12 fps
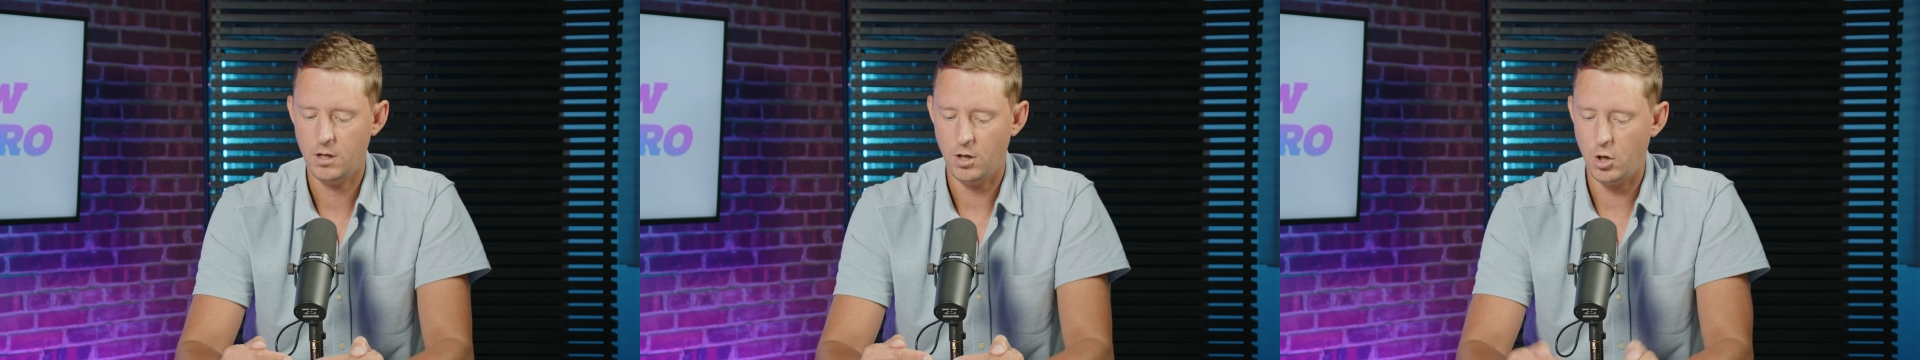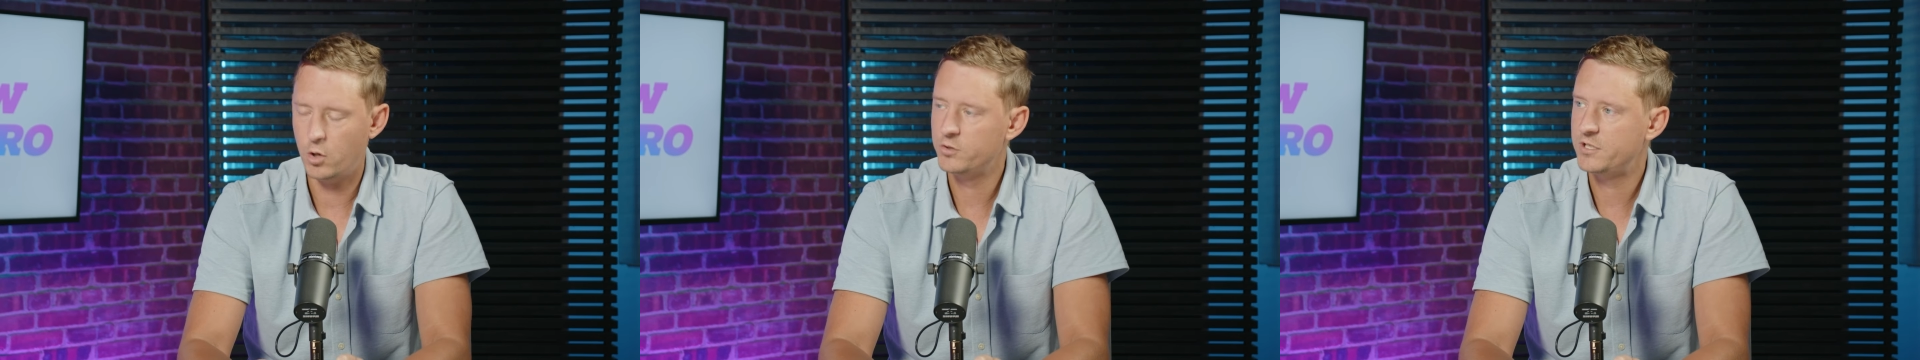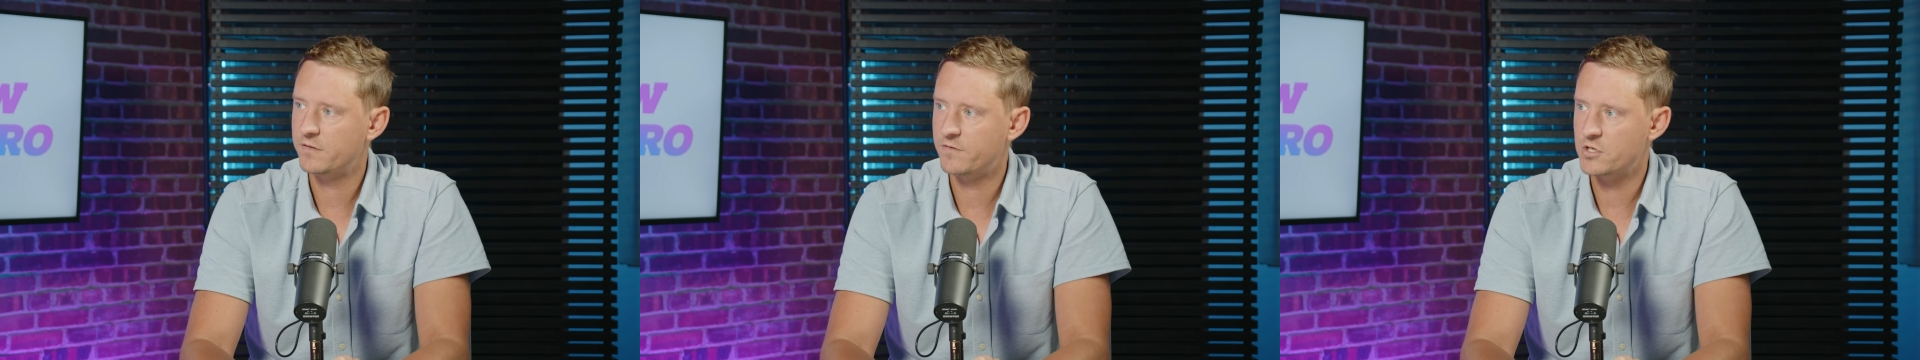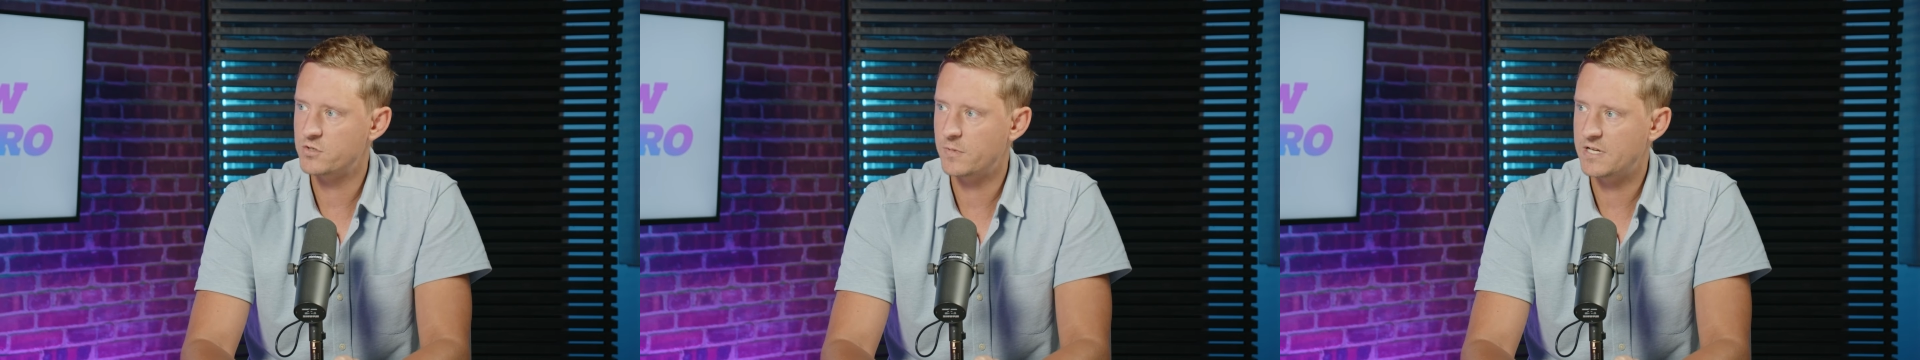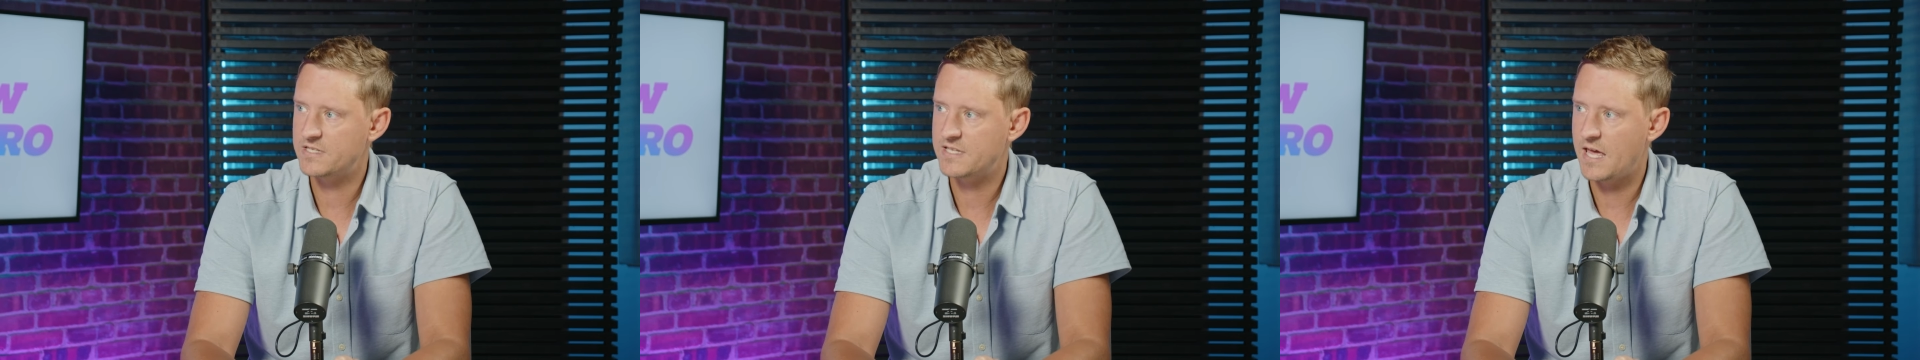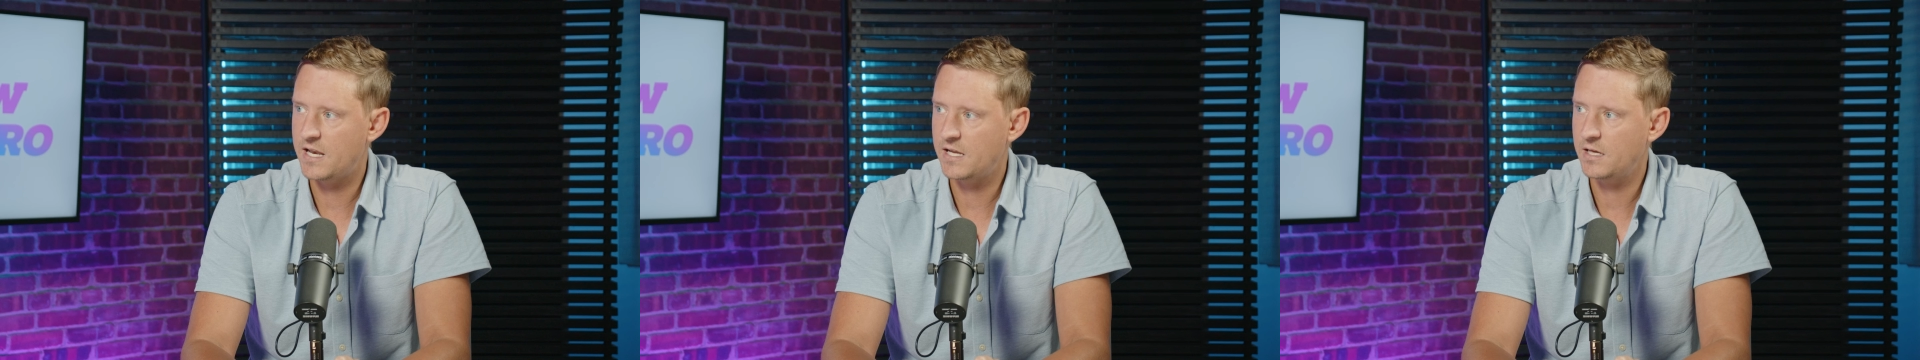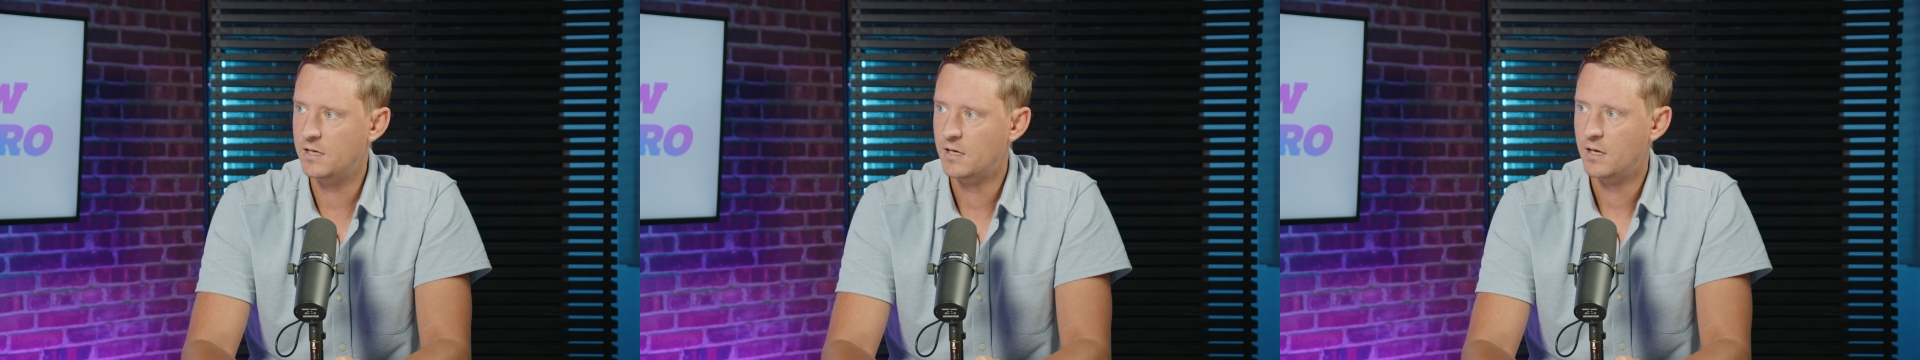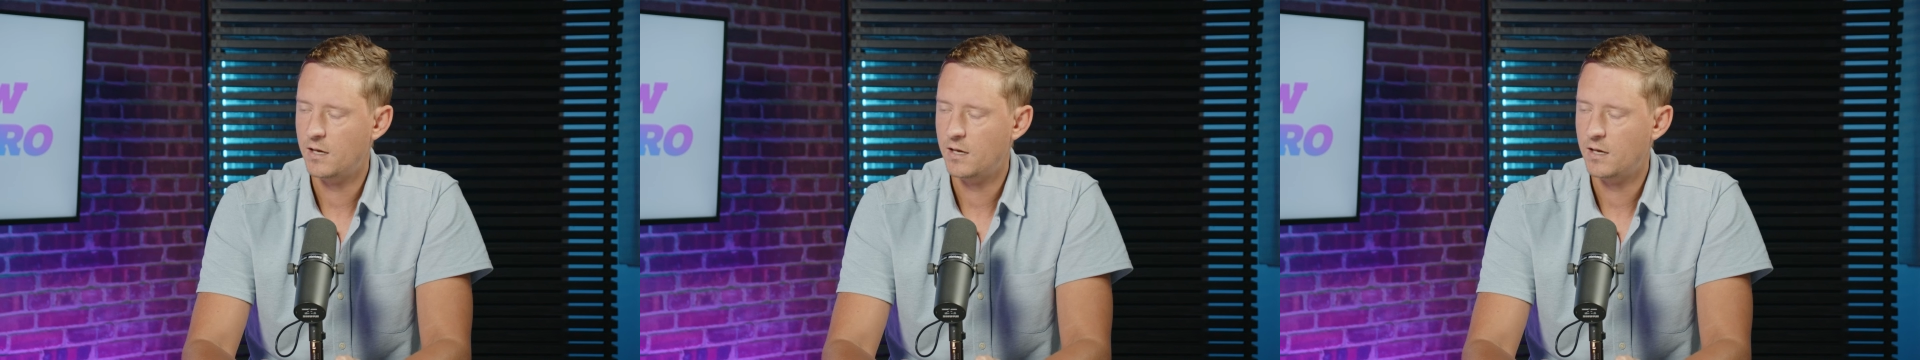hold conversion rate steady